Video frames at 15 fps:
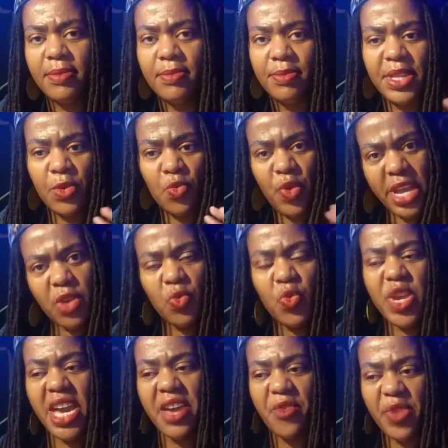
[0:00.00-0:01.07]
way we
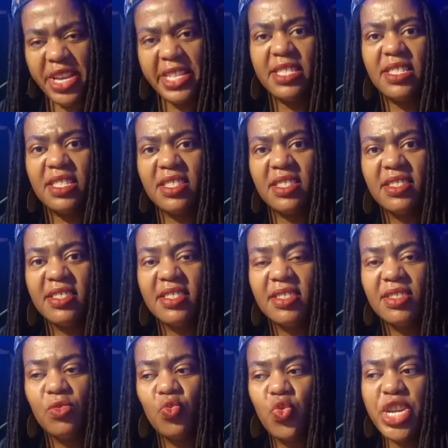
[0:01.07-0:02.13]
are raised,
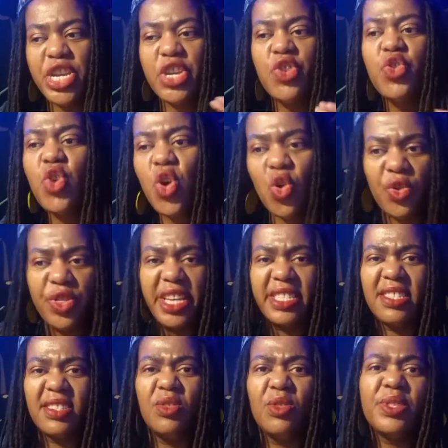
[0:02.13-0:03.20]
we know that
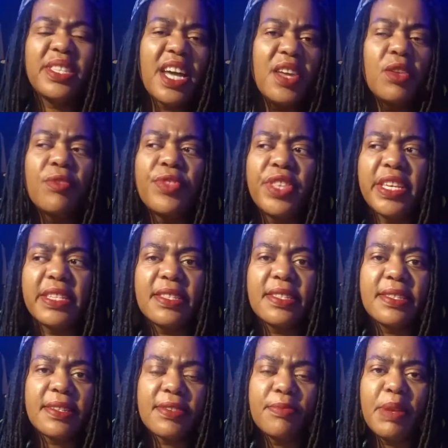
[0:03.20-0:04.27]
those kind of things,
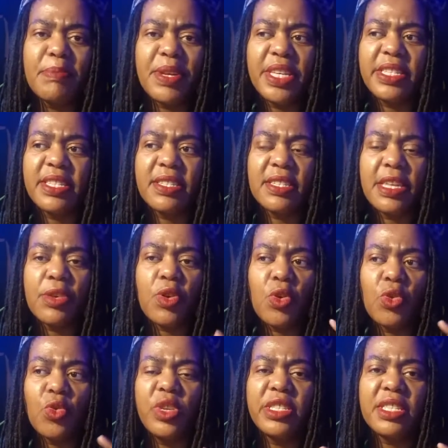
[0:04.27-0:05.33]
remember that
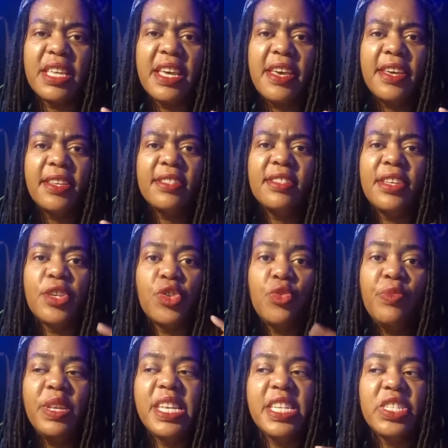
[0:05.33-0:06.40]
the
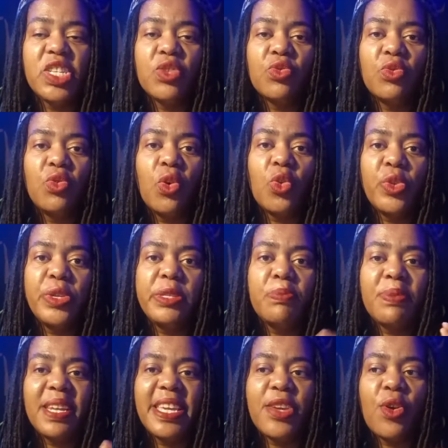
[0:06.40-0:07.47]
humiliation will always
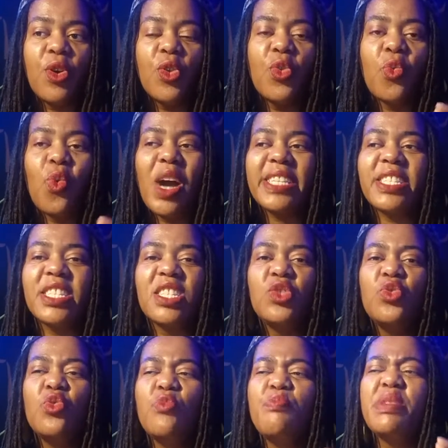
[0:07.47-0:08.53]
play on what
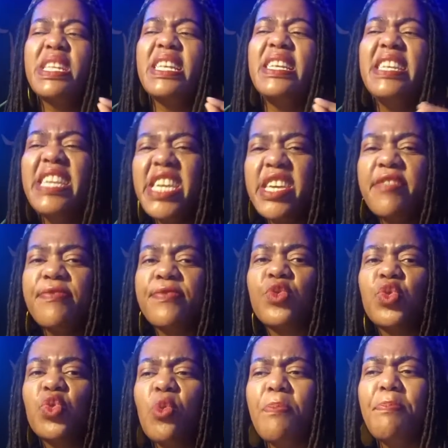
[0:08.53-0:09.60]
you believe
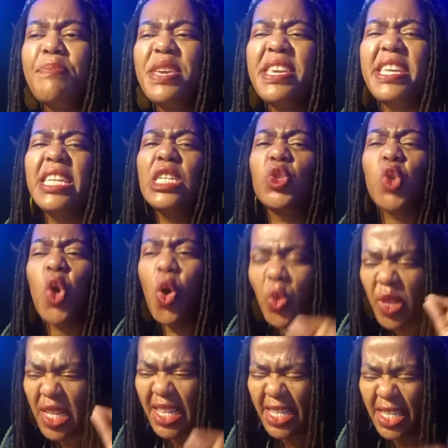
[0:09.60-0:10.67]
to be
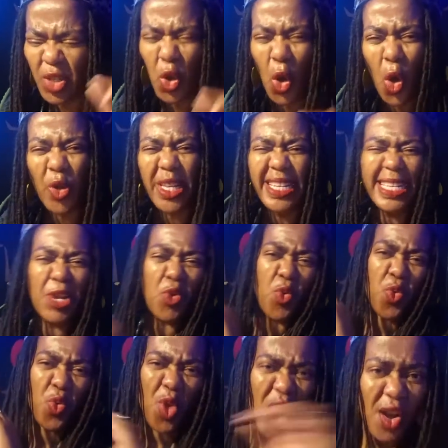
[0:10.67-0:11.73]
totally, totally
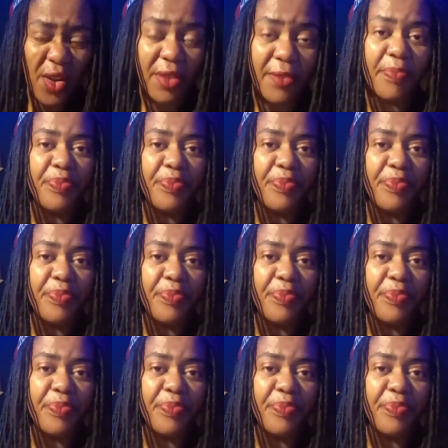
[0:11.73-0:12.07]
wrong.